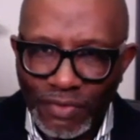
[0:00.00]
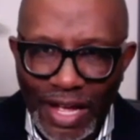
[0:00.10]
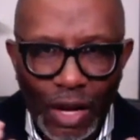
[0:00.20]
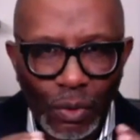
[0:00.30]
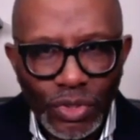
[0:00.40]

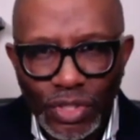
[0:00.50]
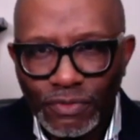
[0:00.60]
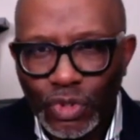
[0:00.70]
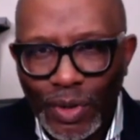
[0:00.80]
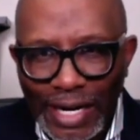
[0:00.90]
hours of
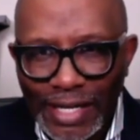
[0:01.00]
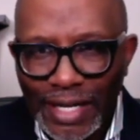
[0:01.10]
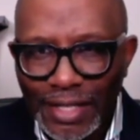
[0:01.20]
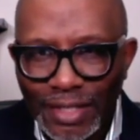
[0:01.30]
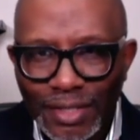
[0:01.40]

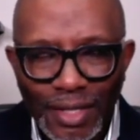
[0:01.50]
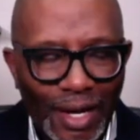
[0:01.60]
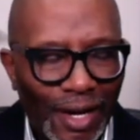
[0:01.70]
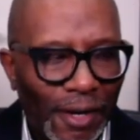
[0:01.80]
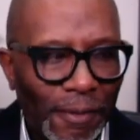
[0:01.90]
training,
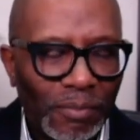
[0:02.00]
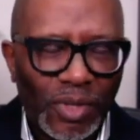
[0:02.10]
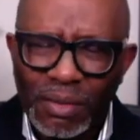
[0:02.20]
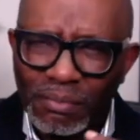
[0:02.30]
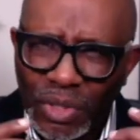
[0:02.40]
um,
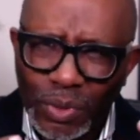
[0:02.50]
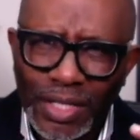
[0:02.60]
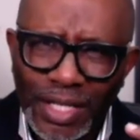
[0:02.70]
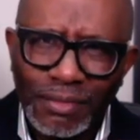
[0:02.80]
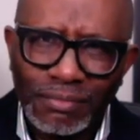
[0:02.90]

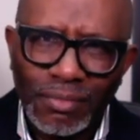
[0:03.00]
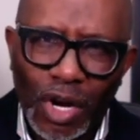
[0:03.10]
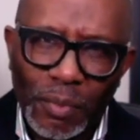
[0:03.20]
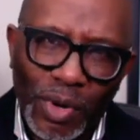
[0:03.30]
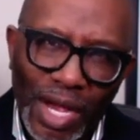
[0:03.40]
community,
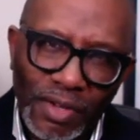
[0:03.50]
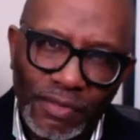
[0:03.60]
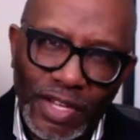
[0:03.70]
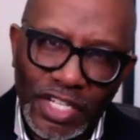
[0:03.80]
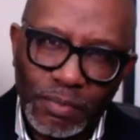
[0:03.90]
our private
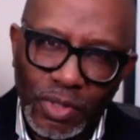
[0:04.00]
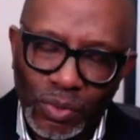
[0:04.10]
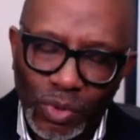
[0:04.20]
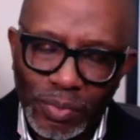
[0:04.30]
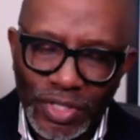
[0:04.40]
Facebook
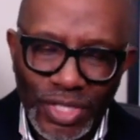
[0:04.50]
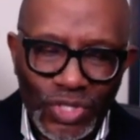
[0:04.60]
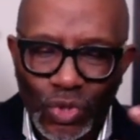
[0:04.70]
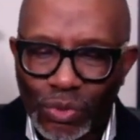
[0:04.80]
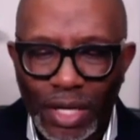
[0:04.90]
group. is
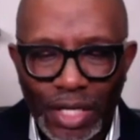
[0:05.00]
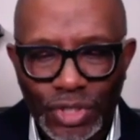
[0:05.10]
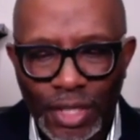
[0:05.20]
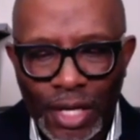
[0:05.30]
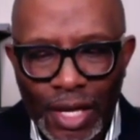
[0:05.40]
just so
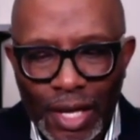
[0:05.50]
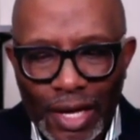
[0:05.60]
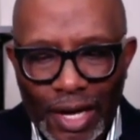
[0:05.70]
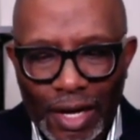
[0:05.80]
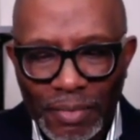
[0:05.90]
much.
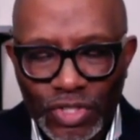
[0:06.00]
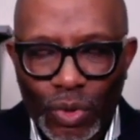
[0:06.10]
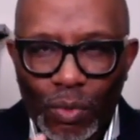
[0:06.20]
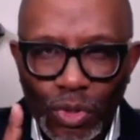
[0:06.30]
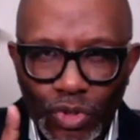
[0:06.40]
Um, and so
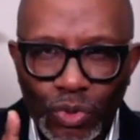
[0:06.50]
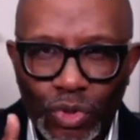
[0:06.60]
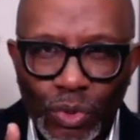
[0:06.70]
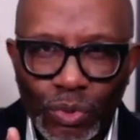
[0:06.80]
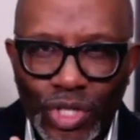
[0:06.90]
I want you
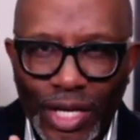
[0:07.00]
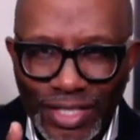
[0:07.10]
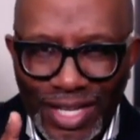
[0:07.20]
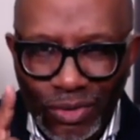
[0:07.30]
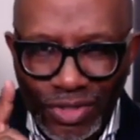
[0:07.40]
to check
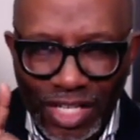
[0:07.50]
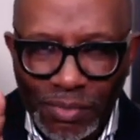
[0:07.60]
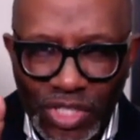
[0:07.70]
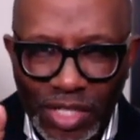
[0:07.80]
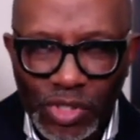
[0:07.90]
us out
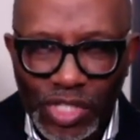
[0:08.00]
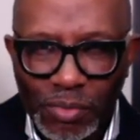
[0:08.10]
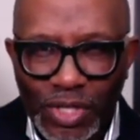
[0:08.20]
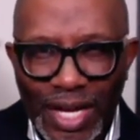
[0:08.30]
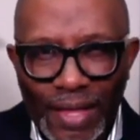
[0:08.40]

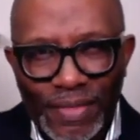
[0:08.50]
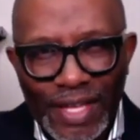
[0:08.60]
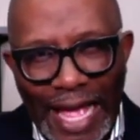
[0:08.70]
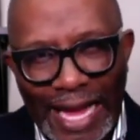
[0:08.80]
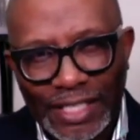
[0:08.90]

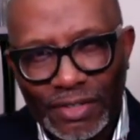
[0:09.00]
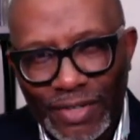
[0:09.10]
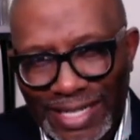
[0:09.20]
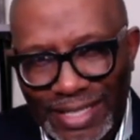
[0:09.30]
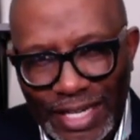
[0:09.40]

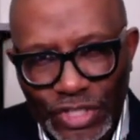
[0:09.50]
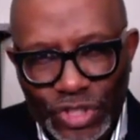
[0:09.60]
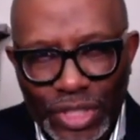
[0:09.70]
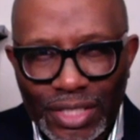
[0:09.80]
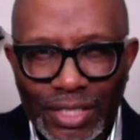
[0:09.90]

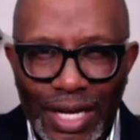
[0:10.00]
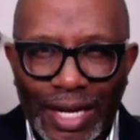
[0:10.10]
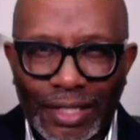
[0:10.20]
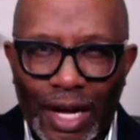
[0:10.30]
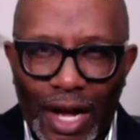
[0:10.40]

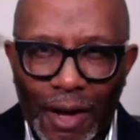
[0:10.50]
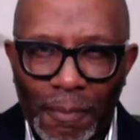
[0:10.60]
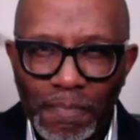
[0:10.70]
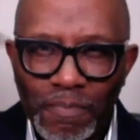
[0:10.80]
www.theactivatenation.com